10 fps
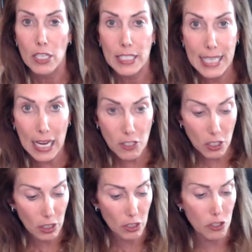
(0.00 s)

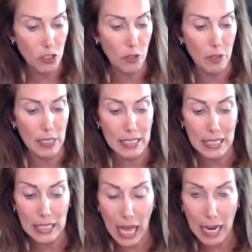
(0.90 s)
dental insurance,
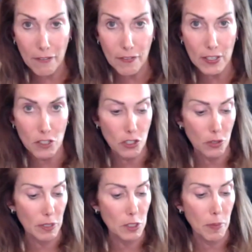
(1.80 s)
life
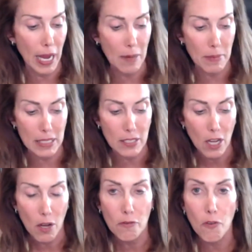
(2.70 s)
insurance payments,
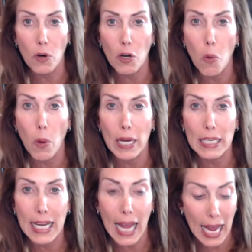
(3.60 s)

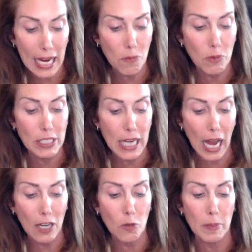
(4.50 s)
401k
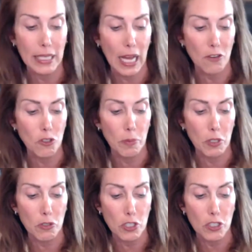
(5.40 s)
retirement
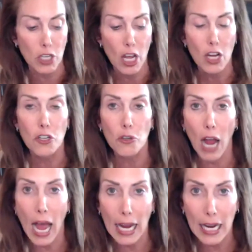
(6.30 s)
contributions, your
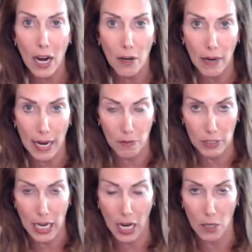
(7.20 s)
IRA
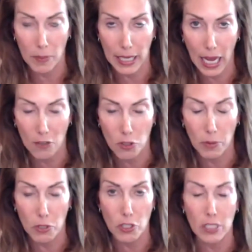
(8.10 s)
retirement
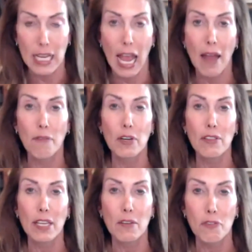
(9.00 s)
contributions,
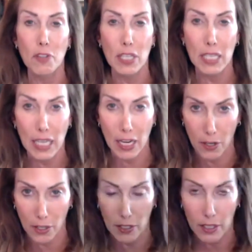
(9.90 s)
everything for the
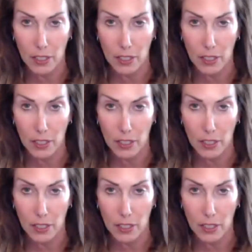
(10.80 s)
year,